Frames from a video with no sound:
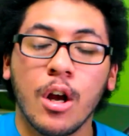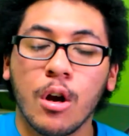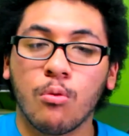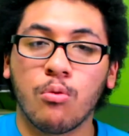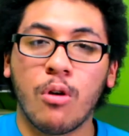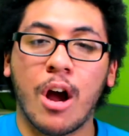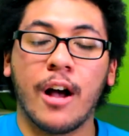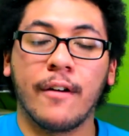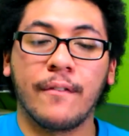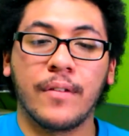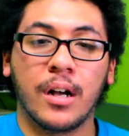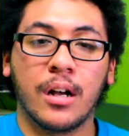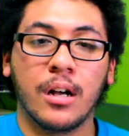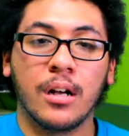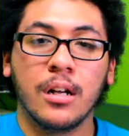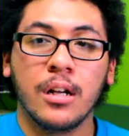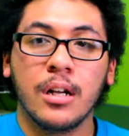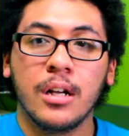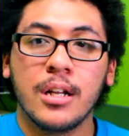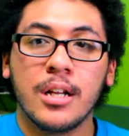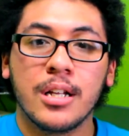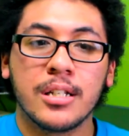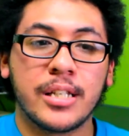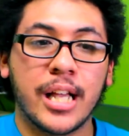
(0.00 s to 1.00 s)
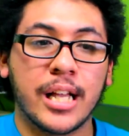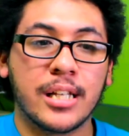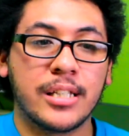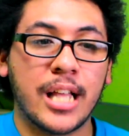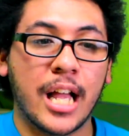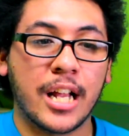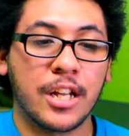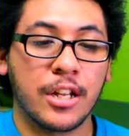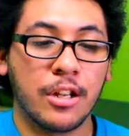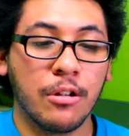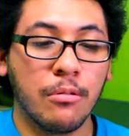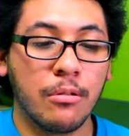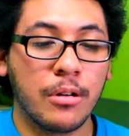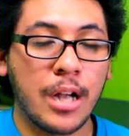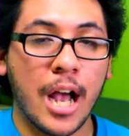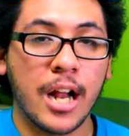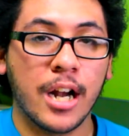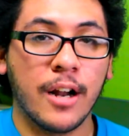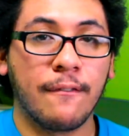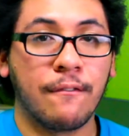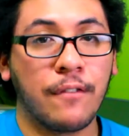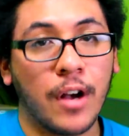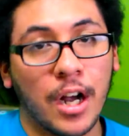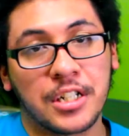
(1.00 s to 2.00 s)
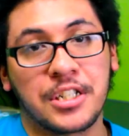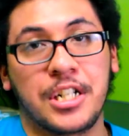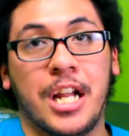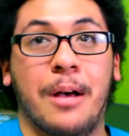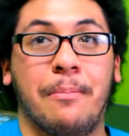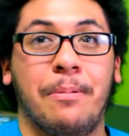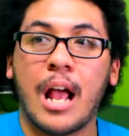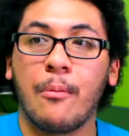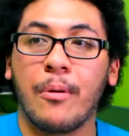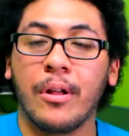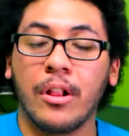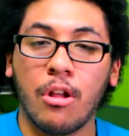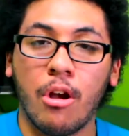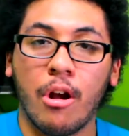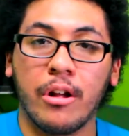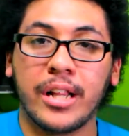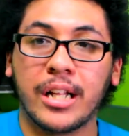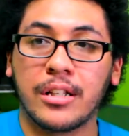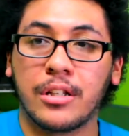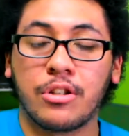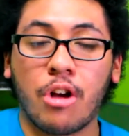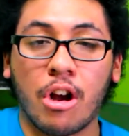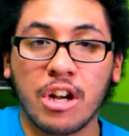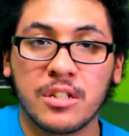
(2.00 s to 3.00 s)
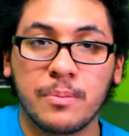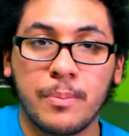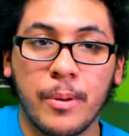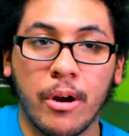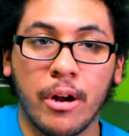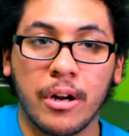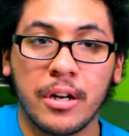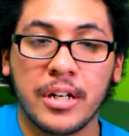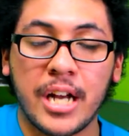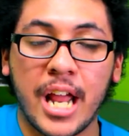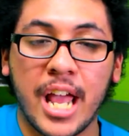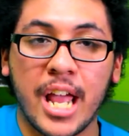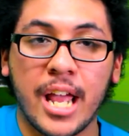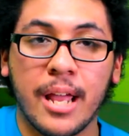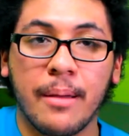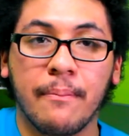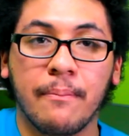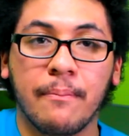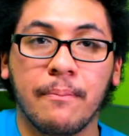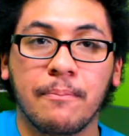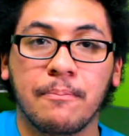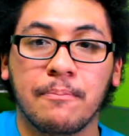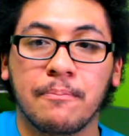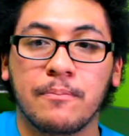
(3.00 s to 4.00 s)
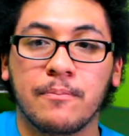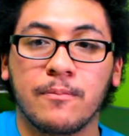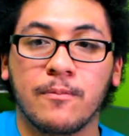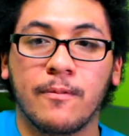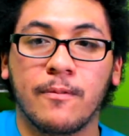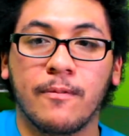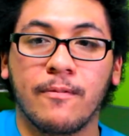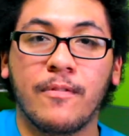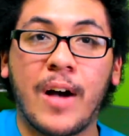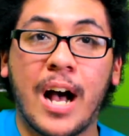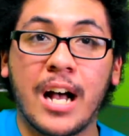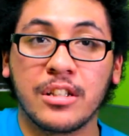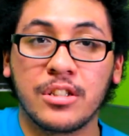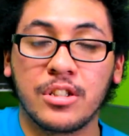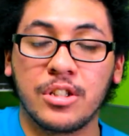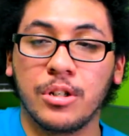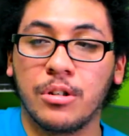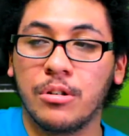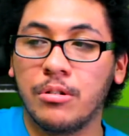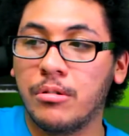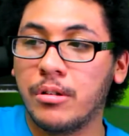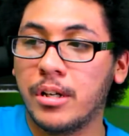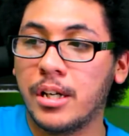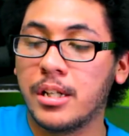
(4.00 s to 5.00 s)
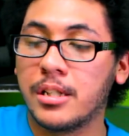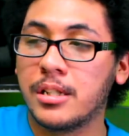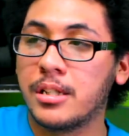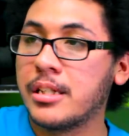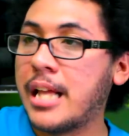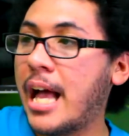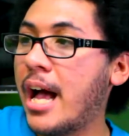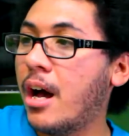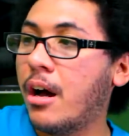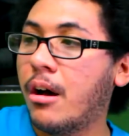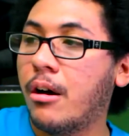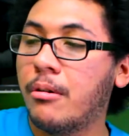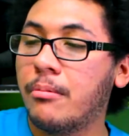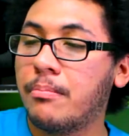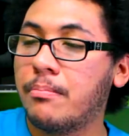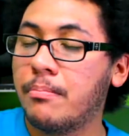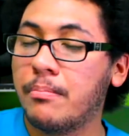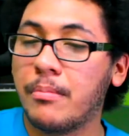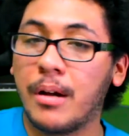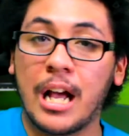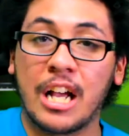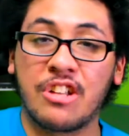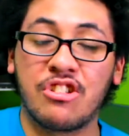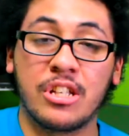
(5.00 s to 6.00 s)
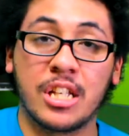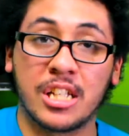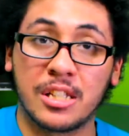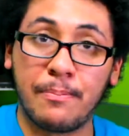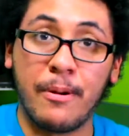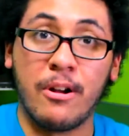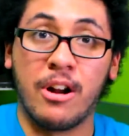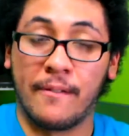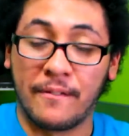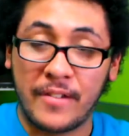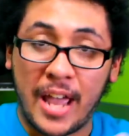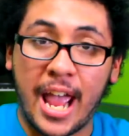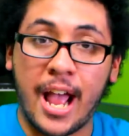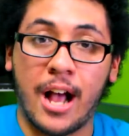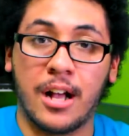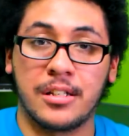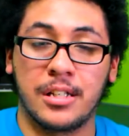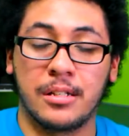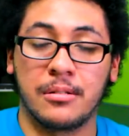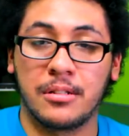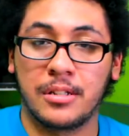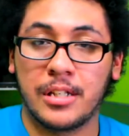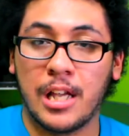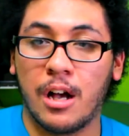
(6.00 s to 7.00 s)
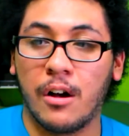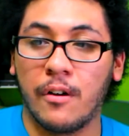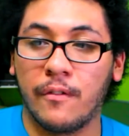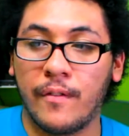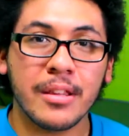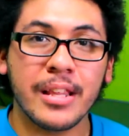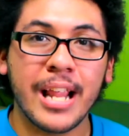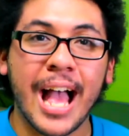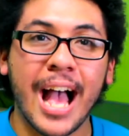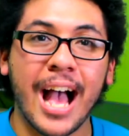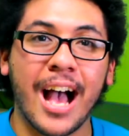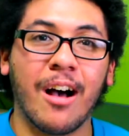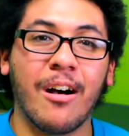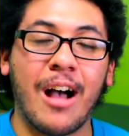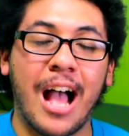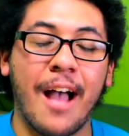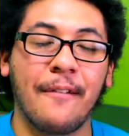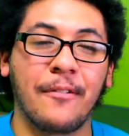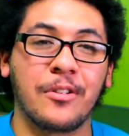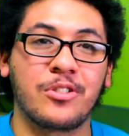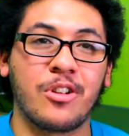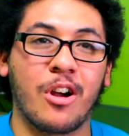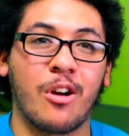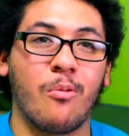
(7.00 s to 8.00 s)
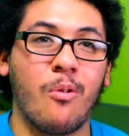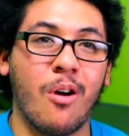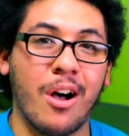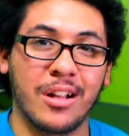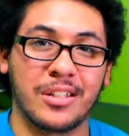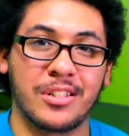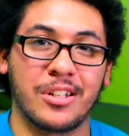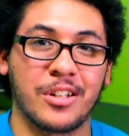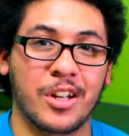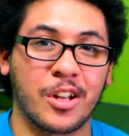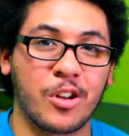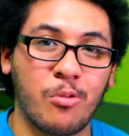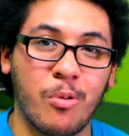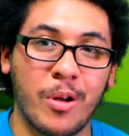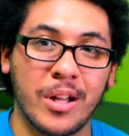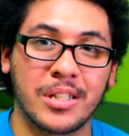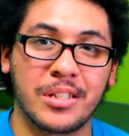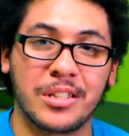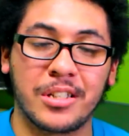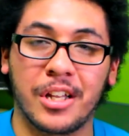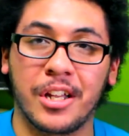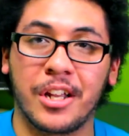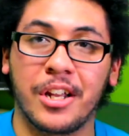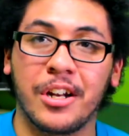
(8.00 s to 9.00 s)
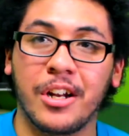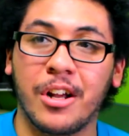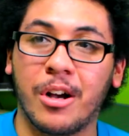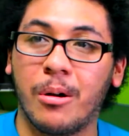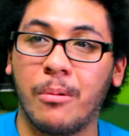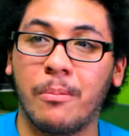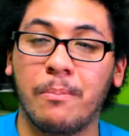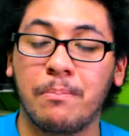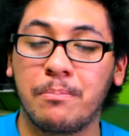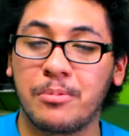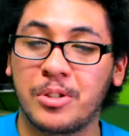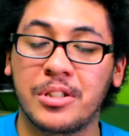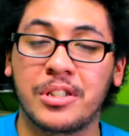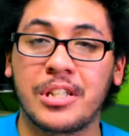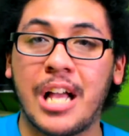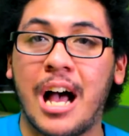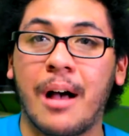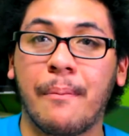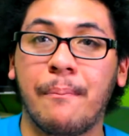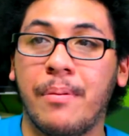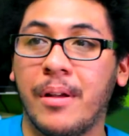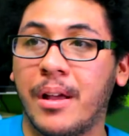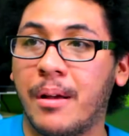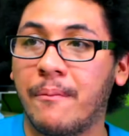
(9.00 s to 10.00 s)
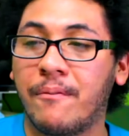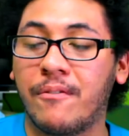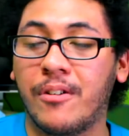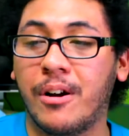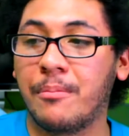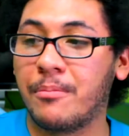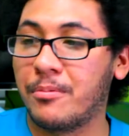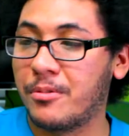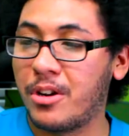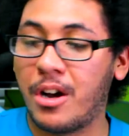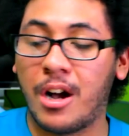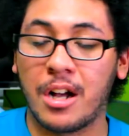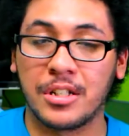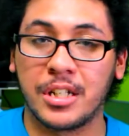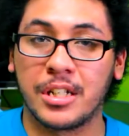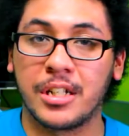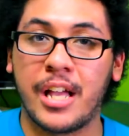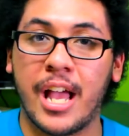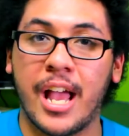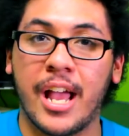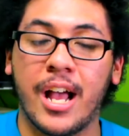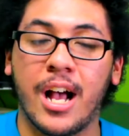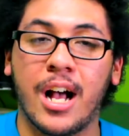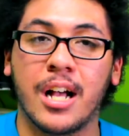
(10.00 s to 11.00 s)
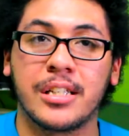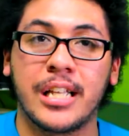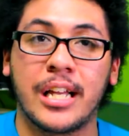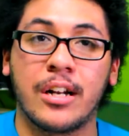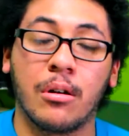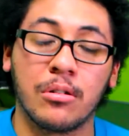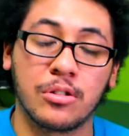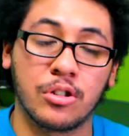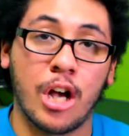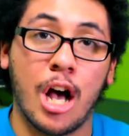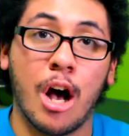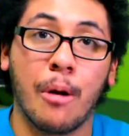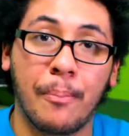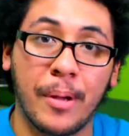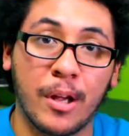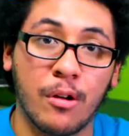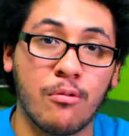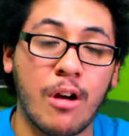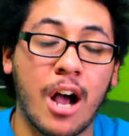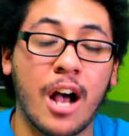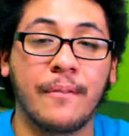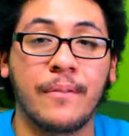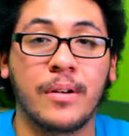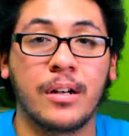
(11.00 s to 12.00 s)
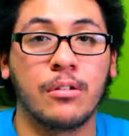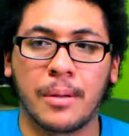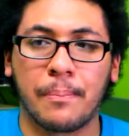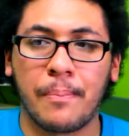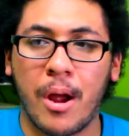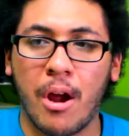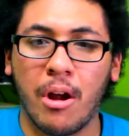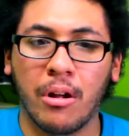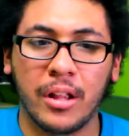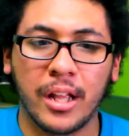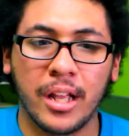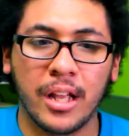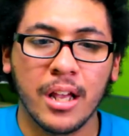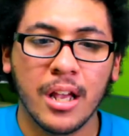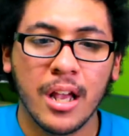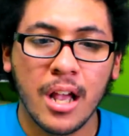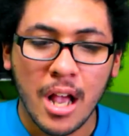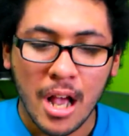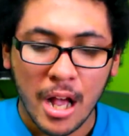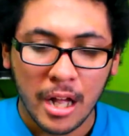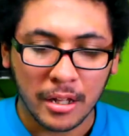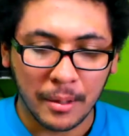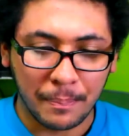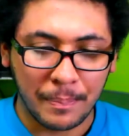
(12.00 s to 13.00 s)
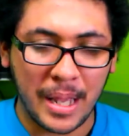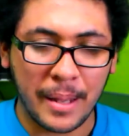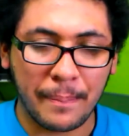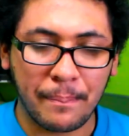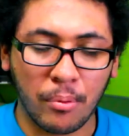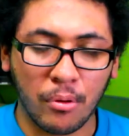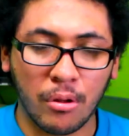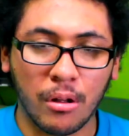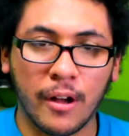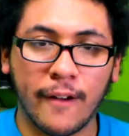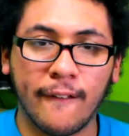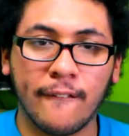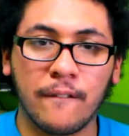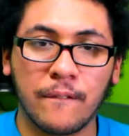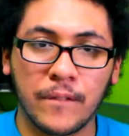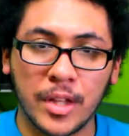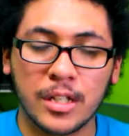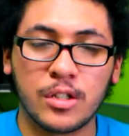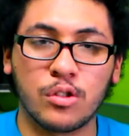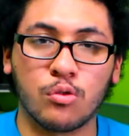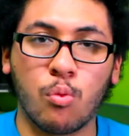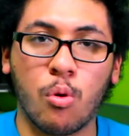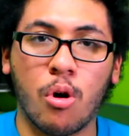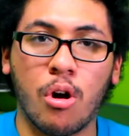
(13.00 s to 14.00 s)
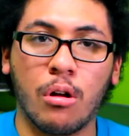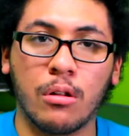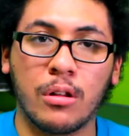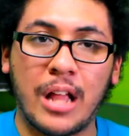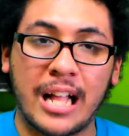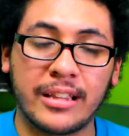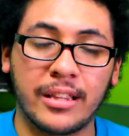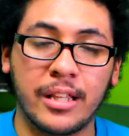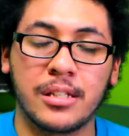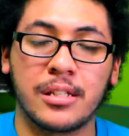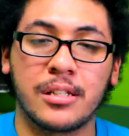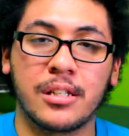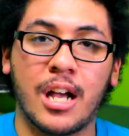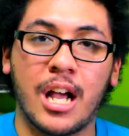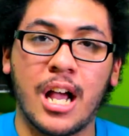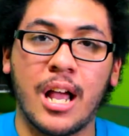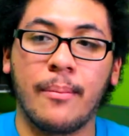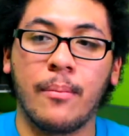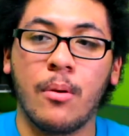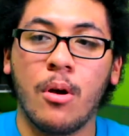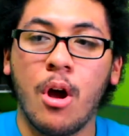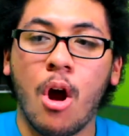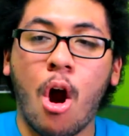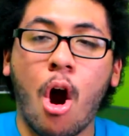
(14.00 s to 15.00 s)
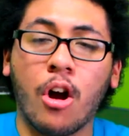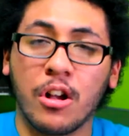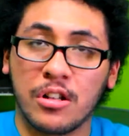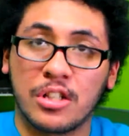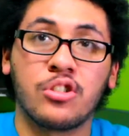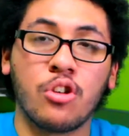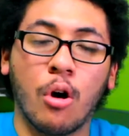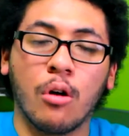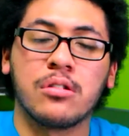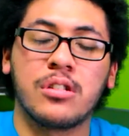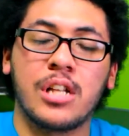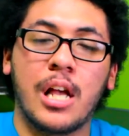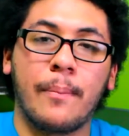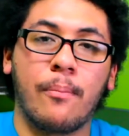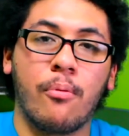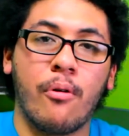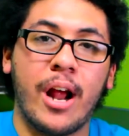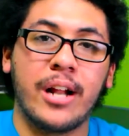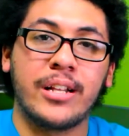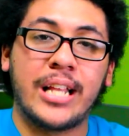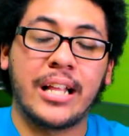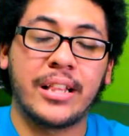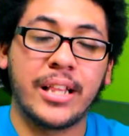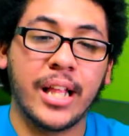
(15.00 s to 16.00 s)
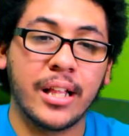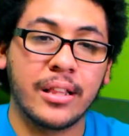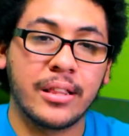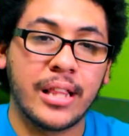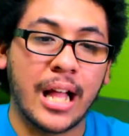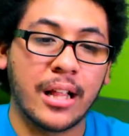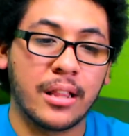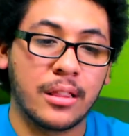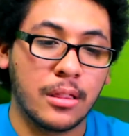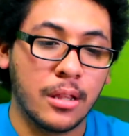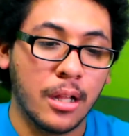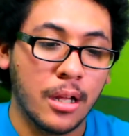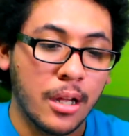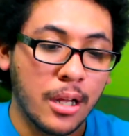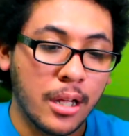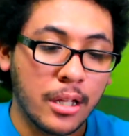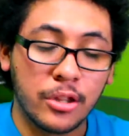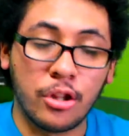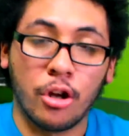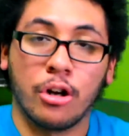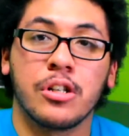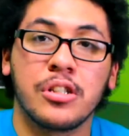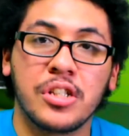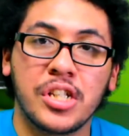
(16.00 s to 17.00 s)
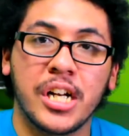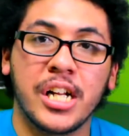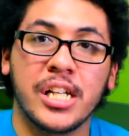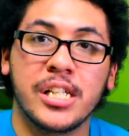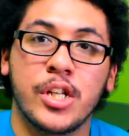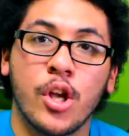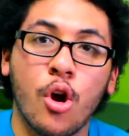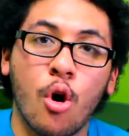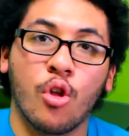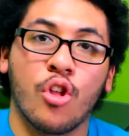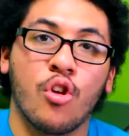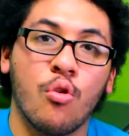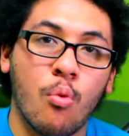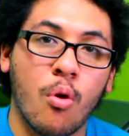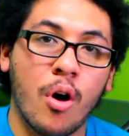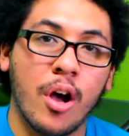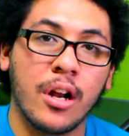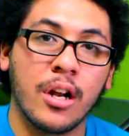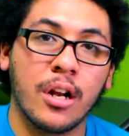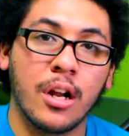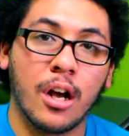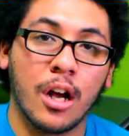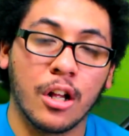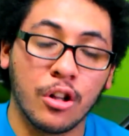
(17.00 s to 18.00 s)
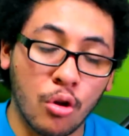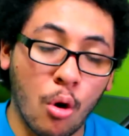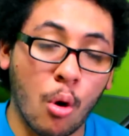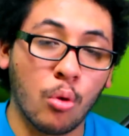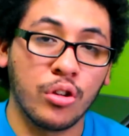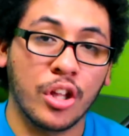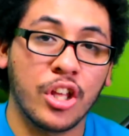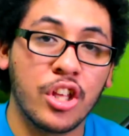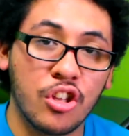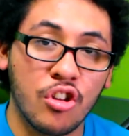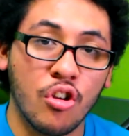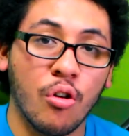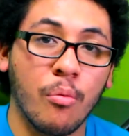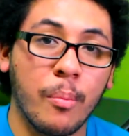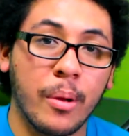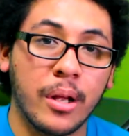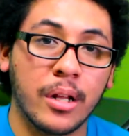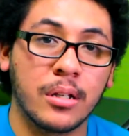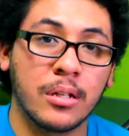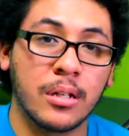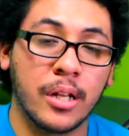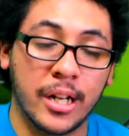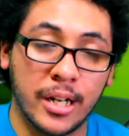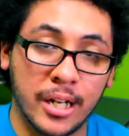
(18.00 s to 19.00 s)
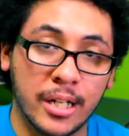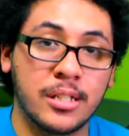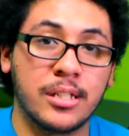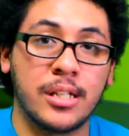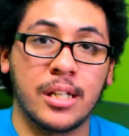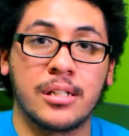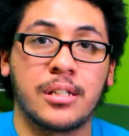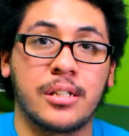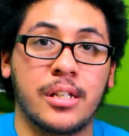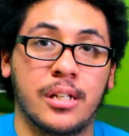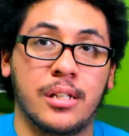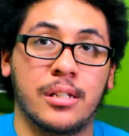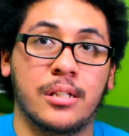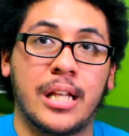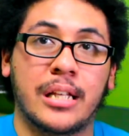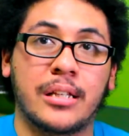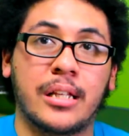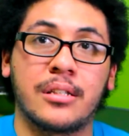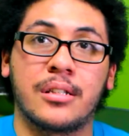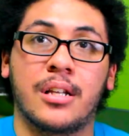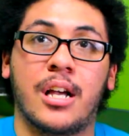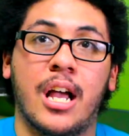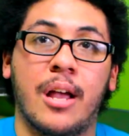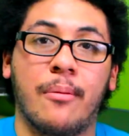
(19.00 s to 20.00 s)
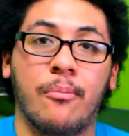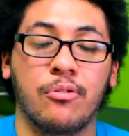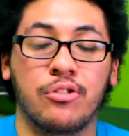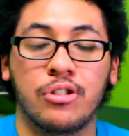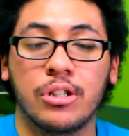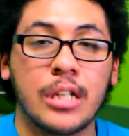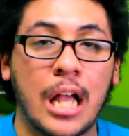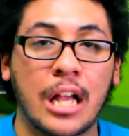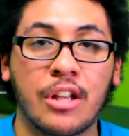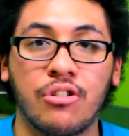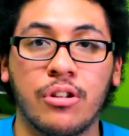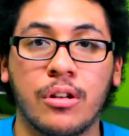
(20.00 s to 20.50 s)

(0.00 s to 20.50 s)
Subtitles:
Rava says that you kind of fucked up, and we learn that the dark spirit named Vatu is now actually the spirit of chaos himself. Now Avatar 1's on a quest to, you know, stop him from causing chaos and also helping Rava. So apparently the people of this world at this time are so separated, they think that their city is the only human in existence at the time, which is